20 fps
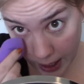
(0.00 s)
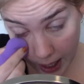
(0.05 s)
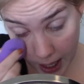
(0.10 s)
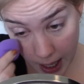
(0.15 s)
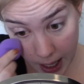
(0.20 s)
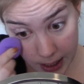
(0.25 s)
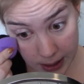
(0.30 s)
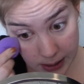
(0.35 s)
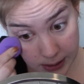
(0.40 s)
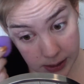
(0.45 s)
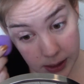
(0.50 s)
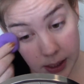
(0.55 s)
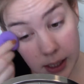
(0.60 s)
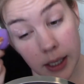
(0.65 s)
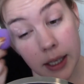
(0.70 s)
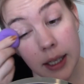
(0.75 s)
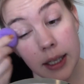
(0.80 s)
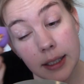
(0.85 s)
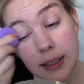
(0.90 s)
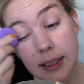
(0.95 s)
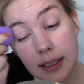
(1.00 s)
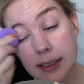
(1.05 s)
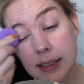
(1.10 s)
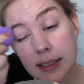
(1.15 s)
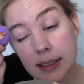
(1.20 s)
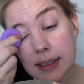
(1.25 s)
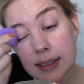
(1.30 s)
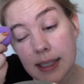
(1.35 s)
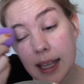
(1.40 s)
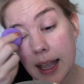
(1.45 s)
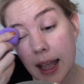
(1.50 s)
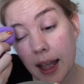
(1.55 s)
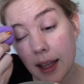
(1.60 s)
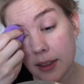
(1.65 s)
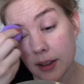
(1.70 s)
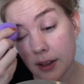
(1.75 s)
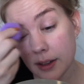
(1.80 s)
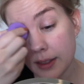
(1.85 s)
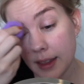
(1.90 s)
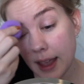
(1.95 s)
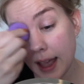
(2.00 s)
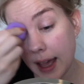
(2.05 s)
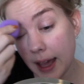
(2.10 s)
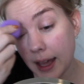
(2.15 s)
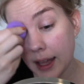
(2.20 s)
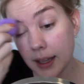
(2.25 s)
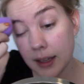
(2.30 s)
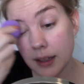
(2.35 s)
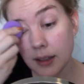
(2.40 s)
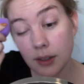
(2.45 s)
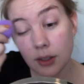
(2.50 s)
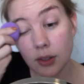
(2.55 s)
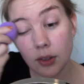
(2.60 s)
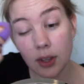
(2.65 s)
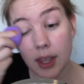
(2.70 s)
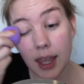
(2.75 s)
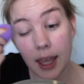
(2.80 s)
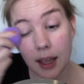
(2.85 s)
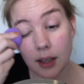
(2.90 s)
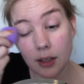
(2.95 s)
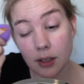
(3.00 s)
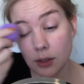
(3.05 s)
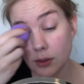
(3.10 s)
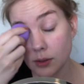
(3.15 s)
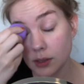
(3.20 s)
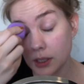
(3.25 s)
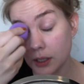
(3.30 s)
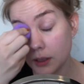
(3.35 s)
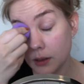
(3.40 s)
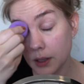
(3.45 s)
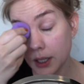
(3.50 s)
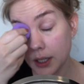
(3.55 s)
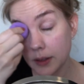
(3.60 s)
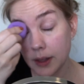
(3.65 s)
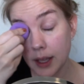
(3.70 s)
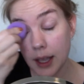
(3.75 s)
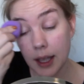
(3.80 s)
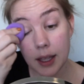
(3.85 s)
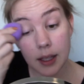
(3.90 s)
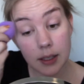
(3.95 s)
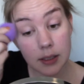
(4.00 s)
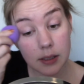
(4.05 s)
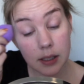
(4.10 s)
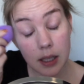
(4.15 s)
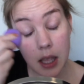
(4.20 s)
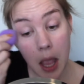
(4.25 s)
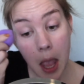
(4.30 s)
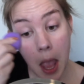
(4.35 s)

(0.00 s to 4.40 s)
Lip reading: eyes. It doesn't say either that you can't use it around the eyes.